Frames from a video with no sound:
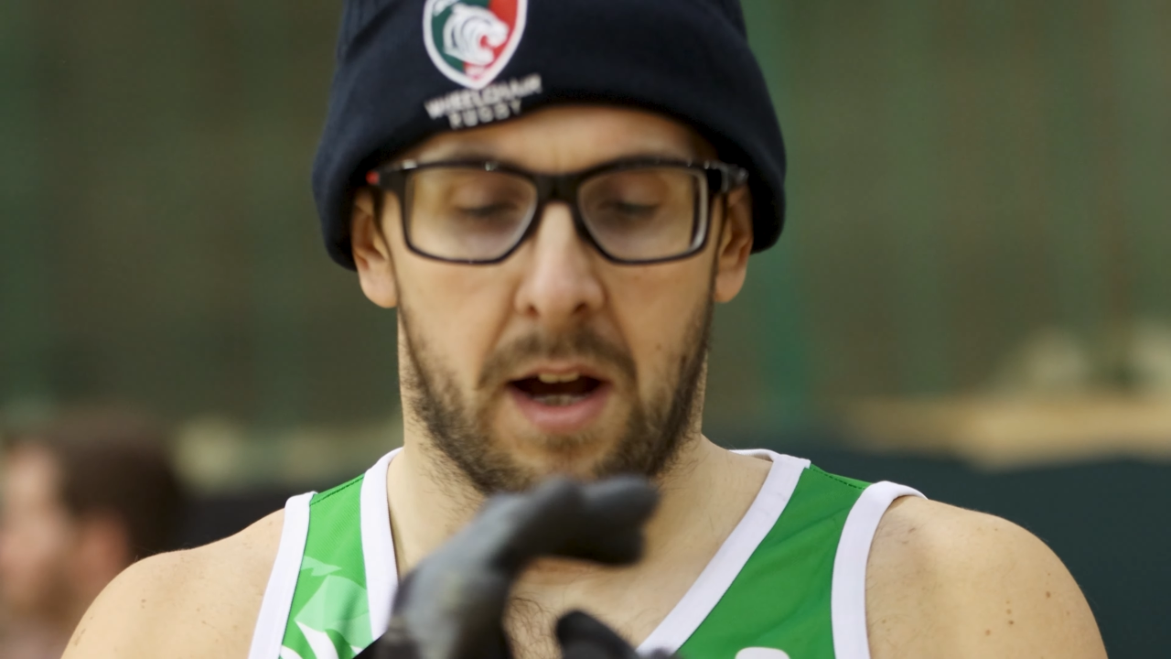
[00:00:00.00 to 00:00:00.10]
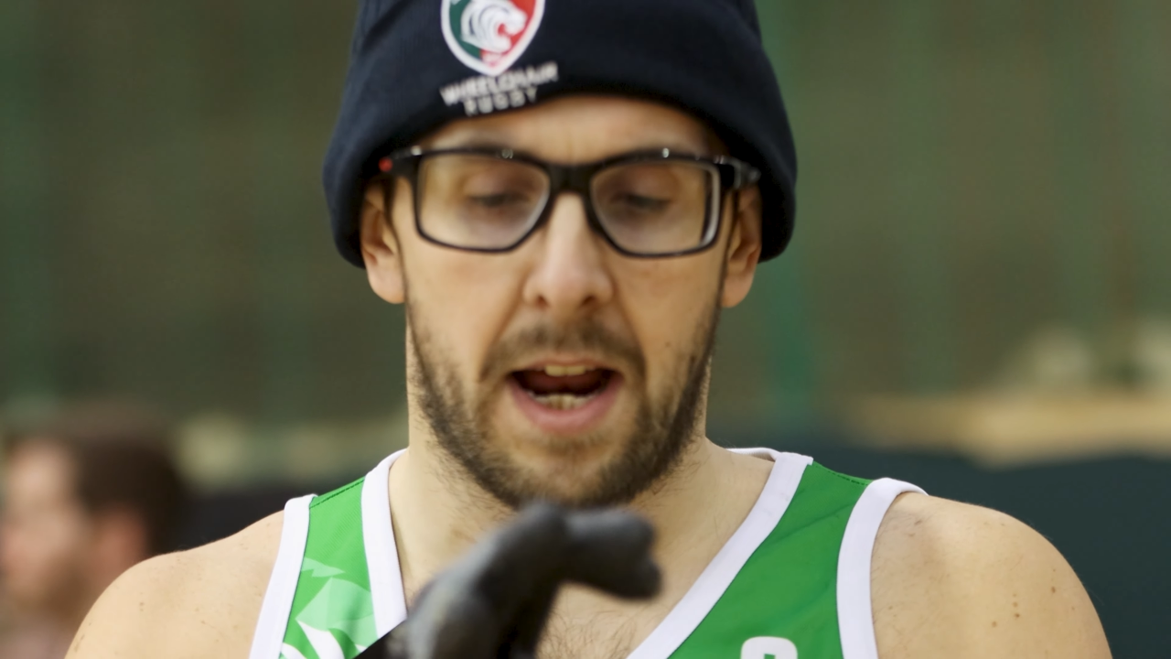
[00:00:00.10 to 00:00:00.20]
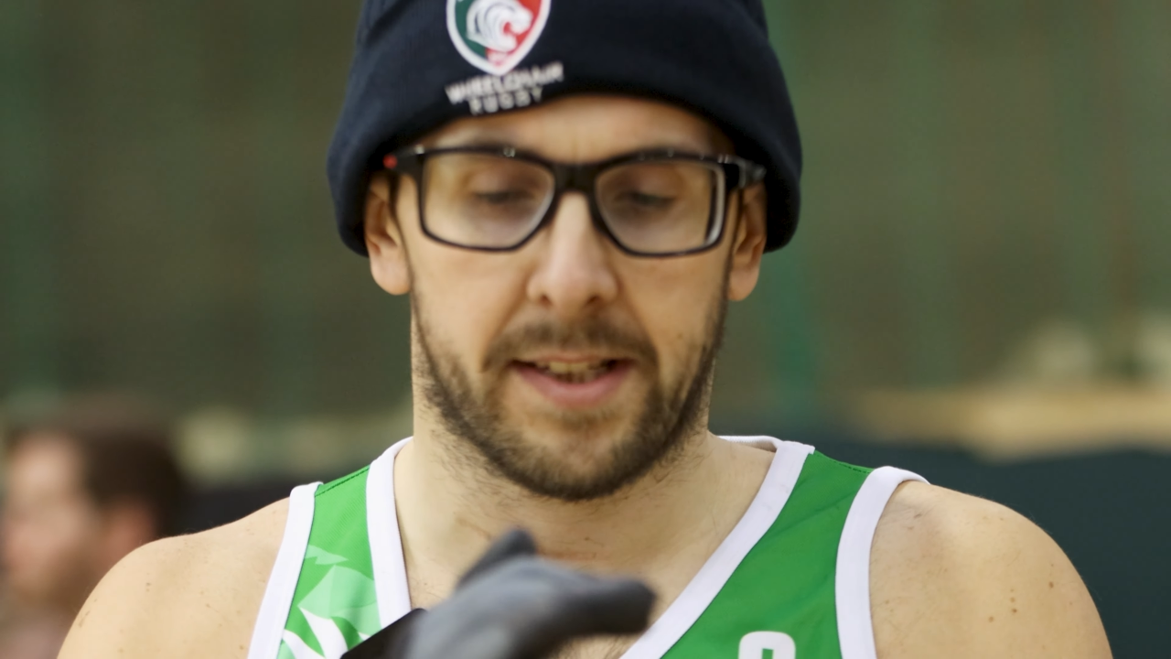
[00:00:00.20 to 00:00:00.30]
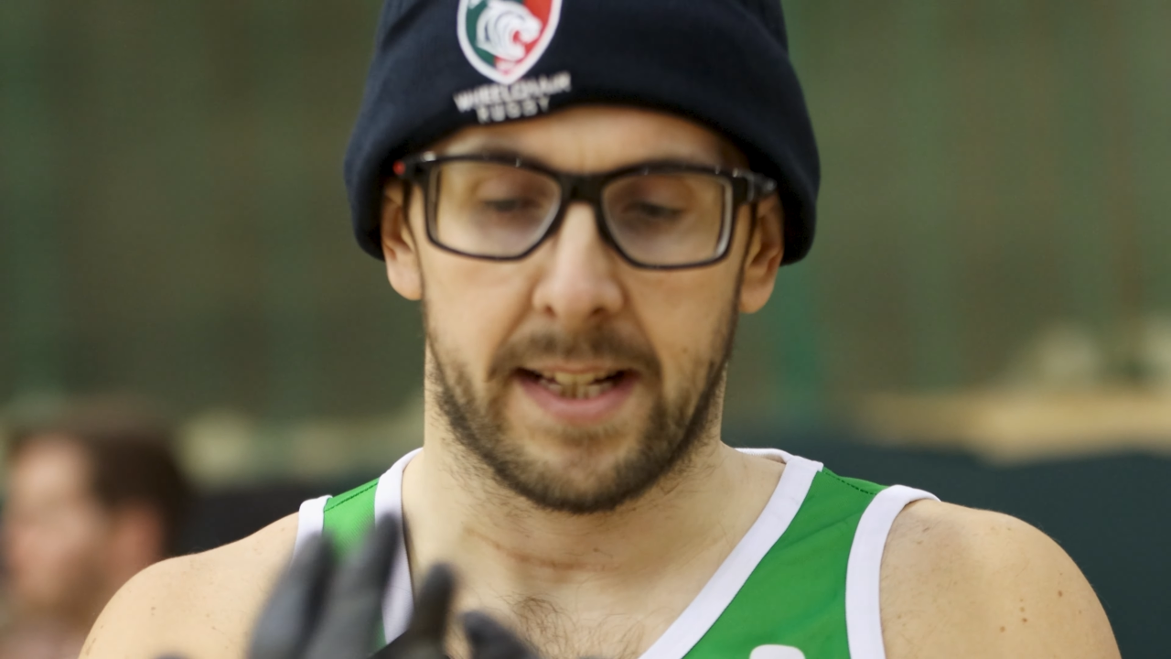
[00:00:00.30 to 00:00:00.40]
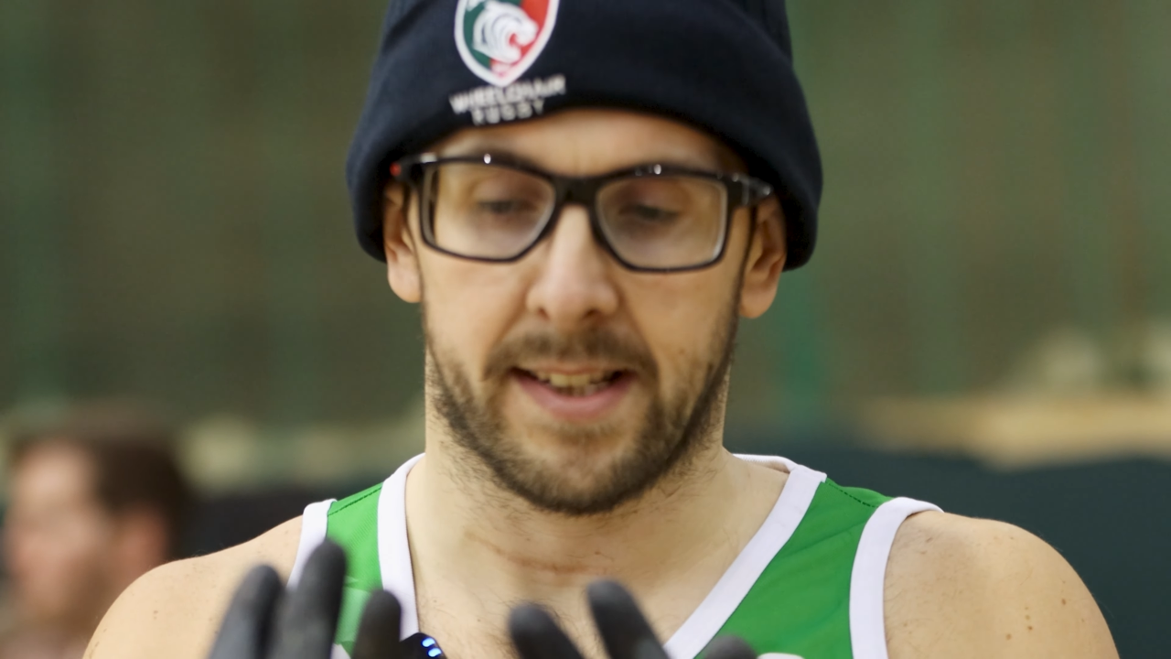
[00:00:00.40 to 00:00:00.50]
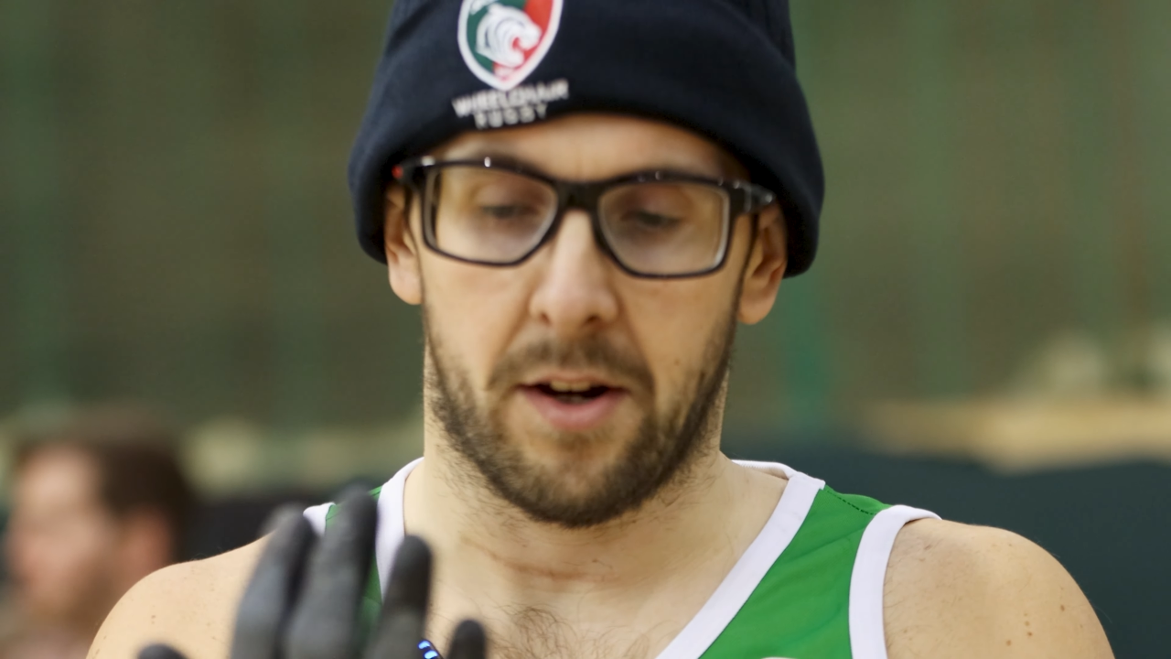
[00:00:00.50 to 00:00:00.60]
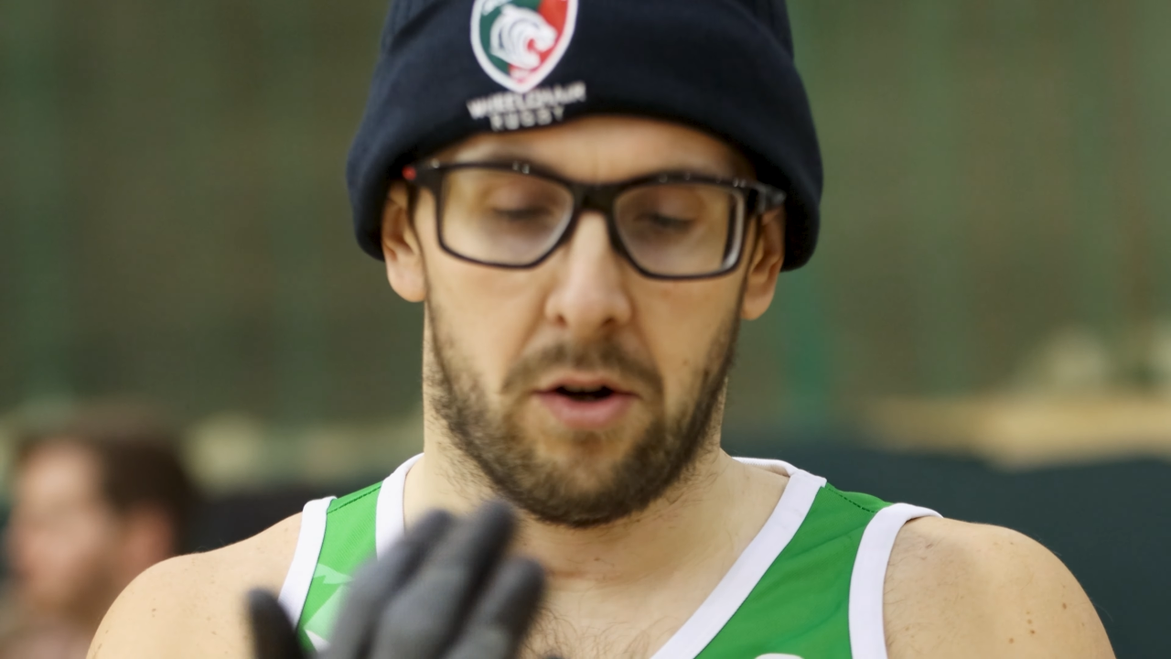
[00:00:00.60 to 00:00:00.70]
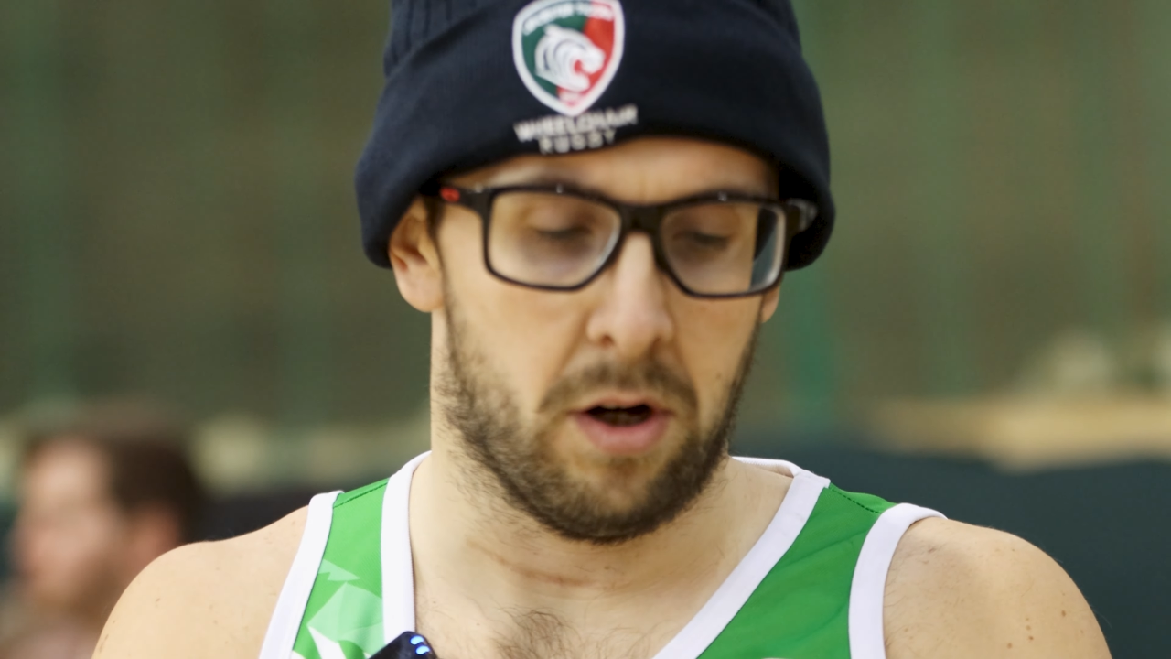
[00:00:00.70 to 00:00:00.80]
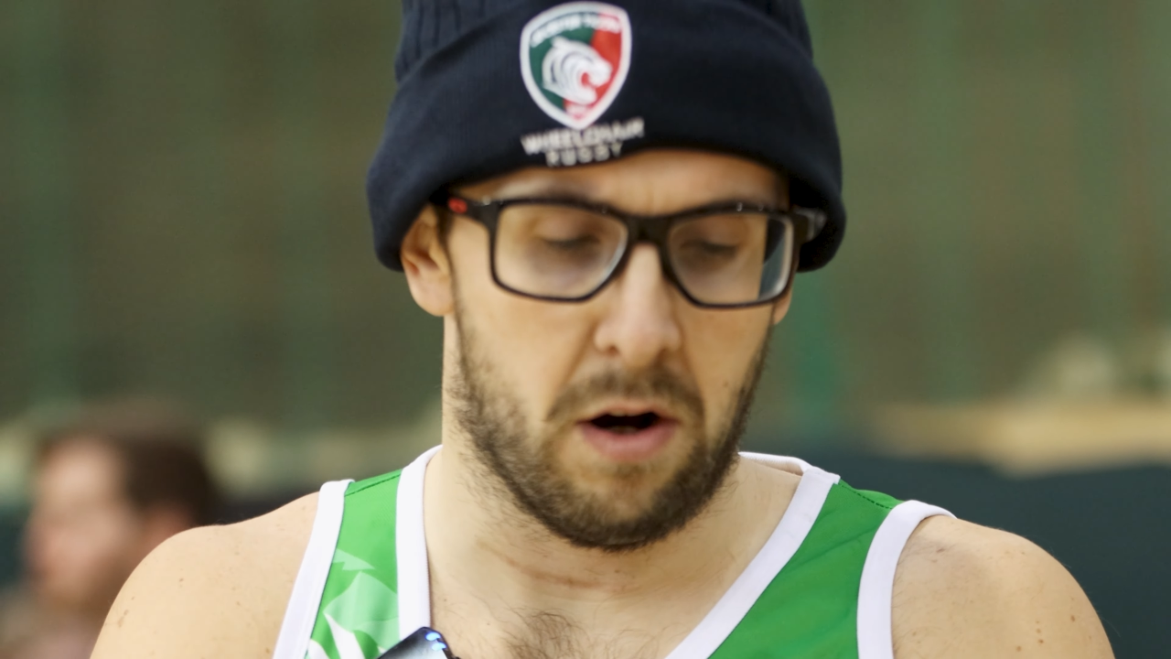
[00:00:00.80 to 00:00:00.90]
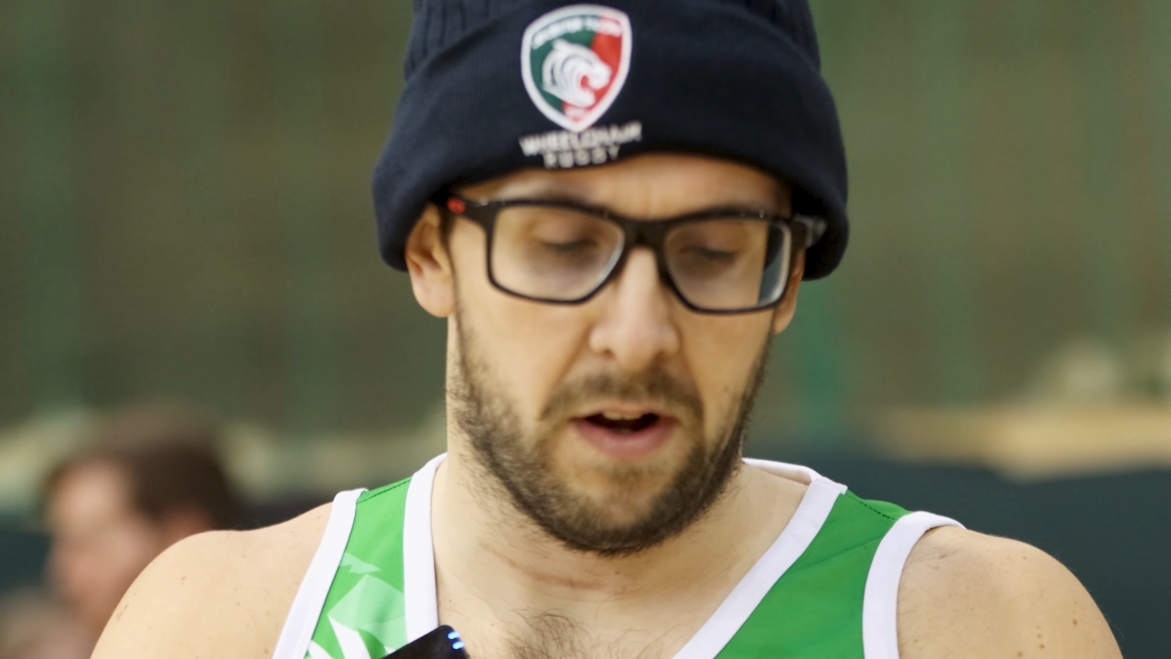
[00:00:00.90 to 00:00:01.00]
I just like to get it
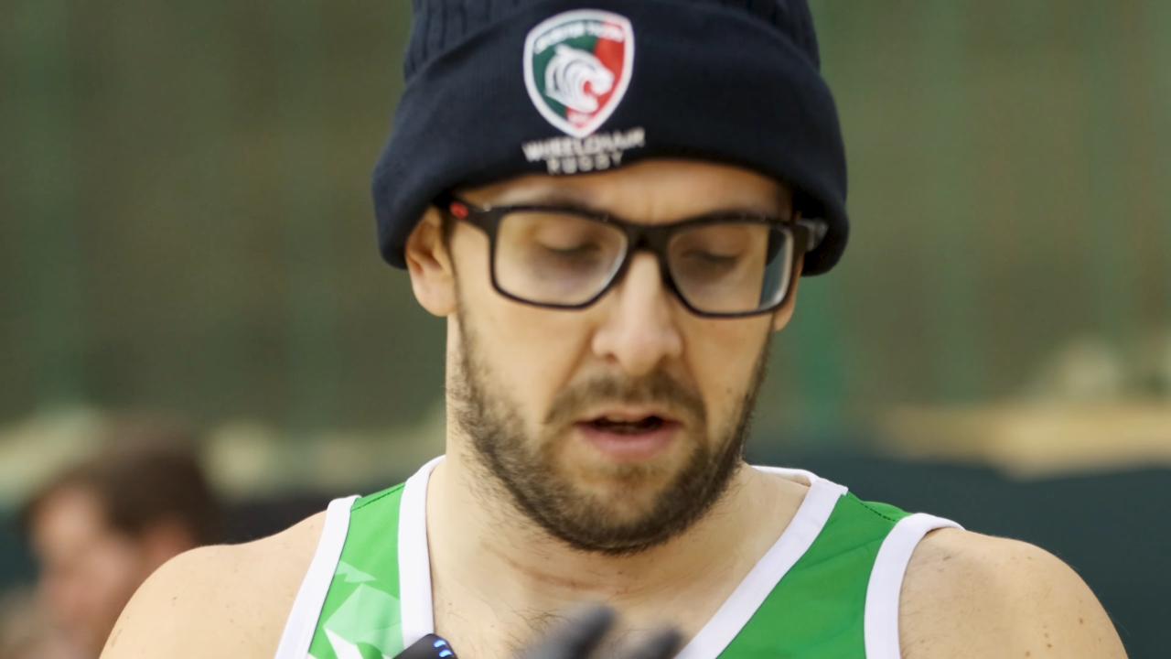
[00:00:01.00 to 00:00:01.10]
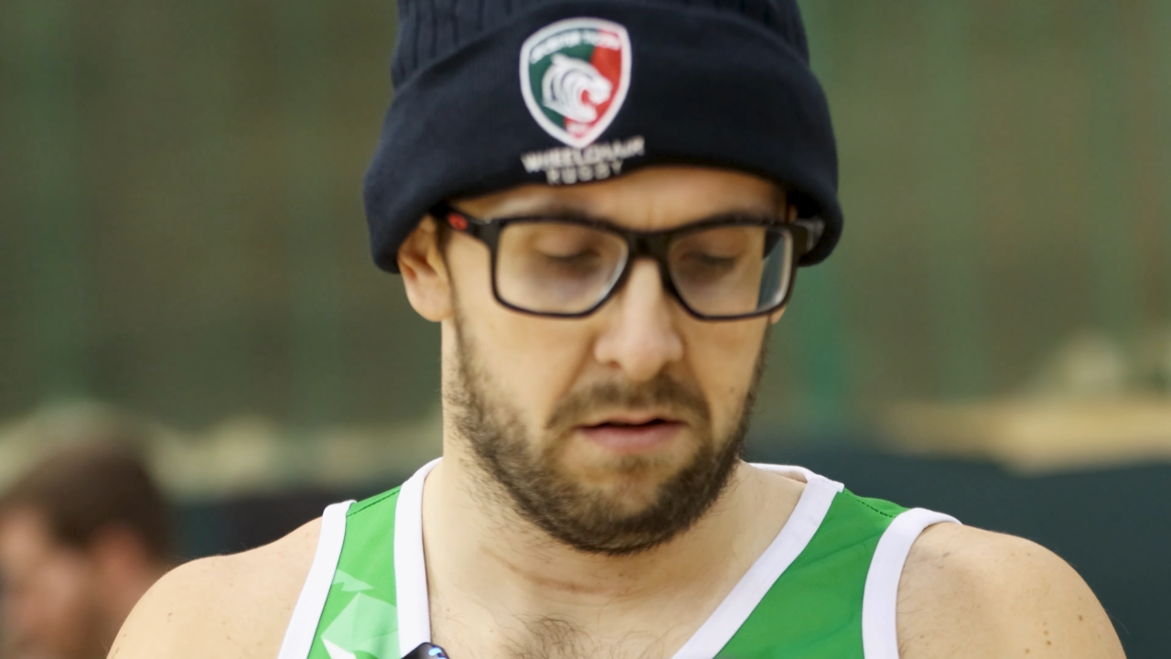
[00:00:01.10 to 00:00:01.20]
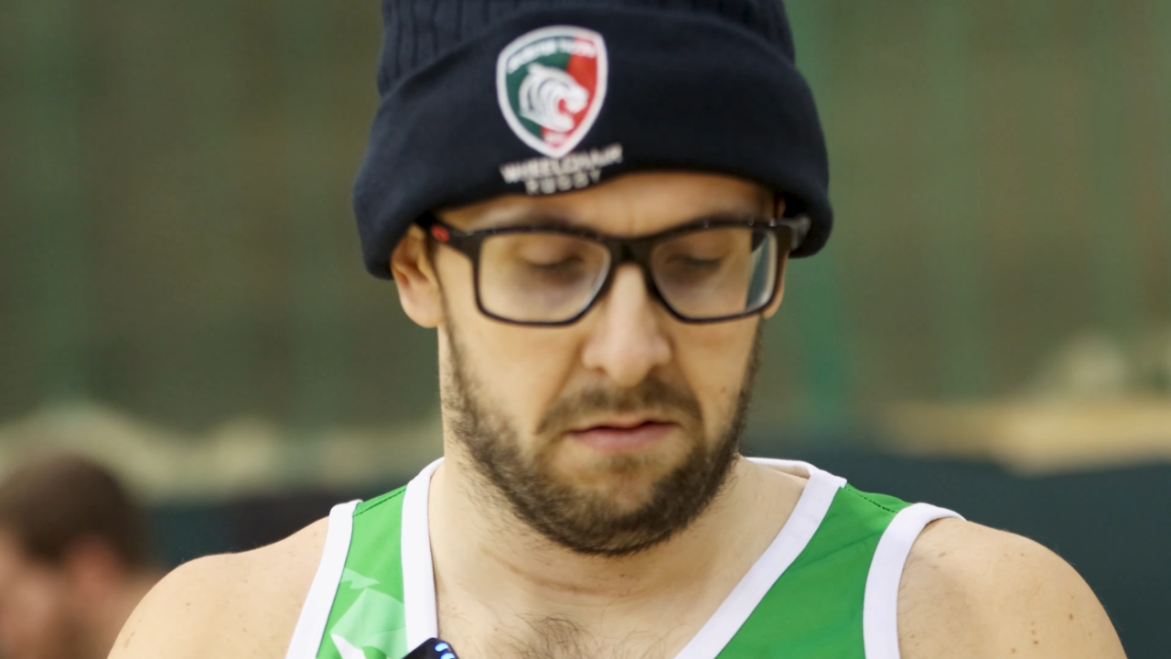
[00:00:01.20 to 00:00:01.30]
all over,